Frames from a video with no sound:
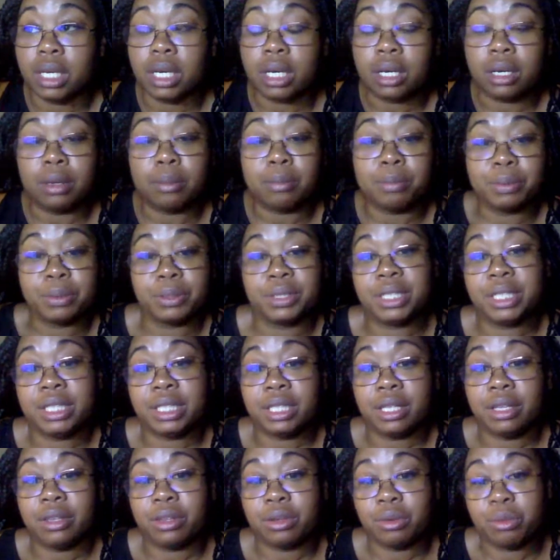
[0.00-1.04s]

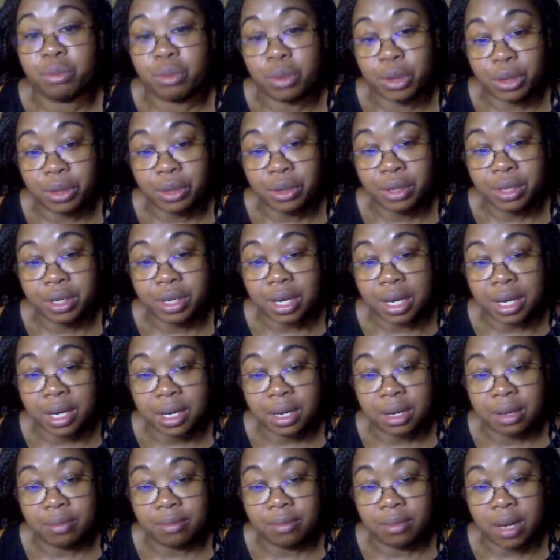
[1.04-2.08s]
complete the work.
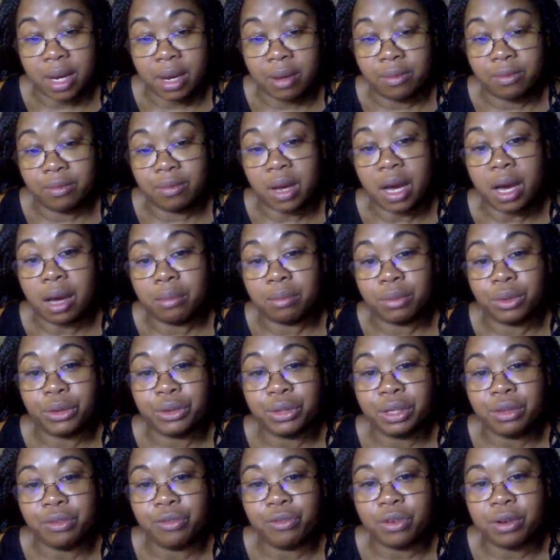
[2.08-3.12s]
I'm
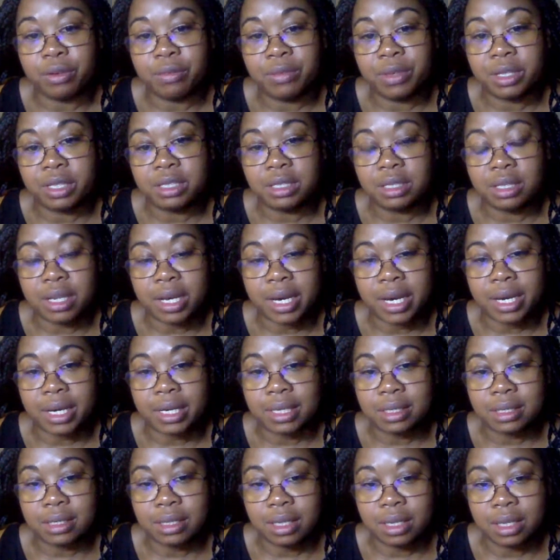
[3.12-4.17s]
learning from this
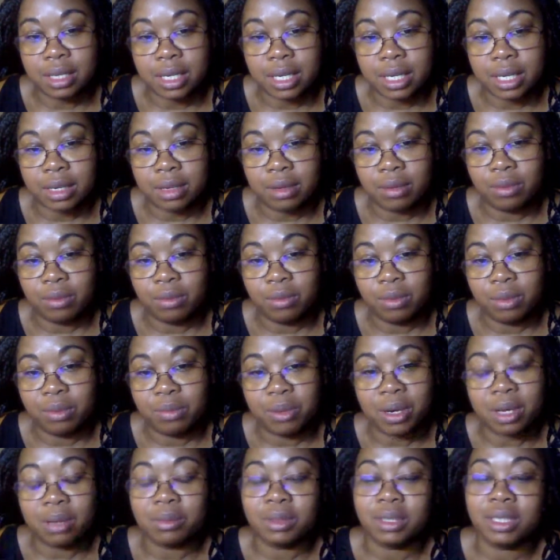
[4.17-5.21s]
class that we
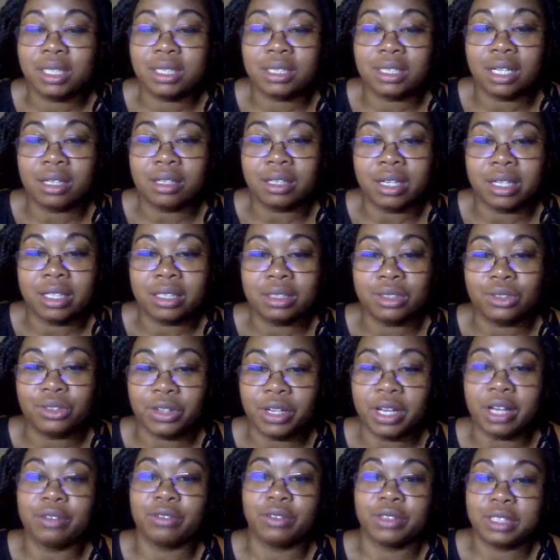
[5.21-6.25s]
probably need deadlines for
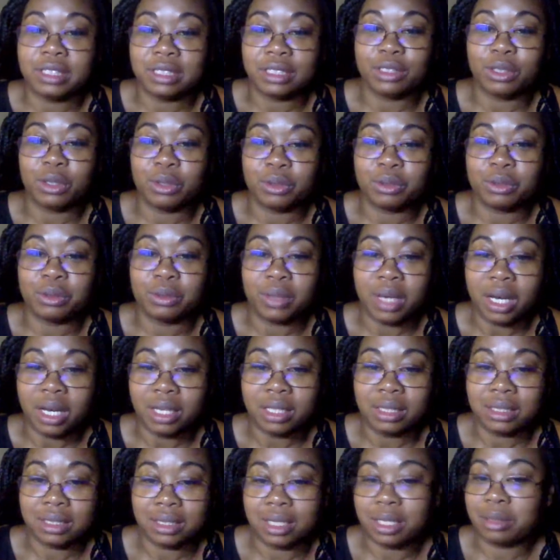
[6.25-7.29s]
every single
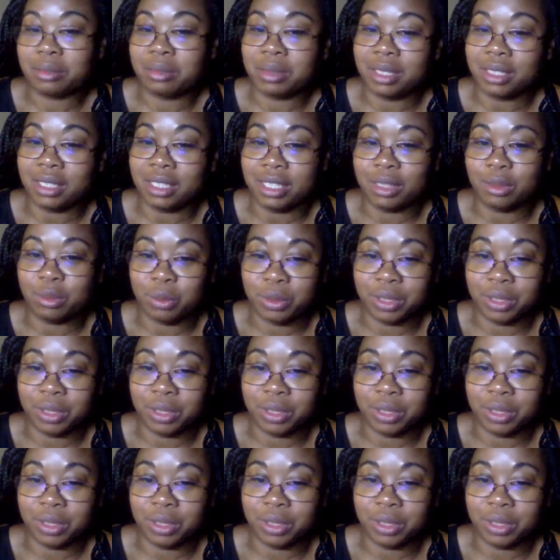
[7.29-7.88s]
assignment and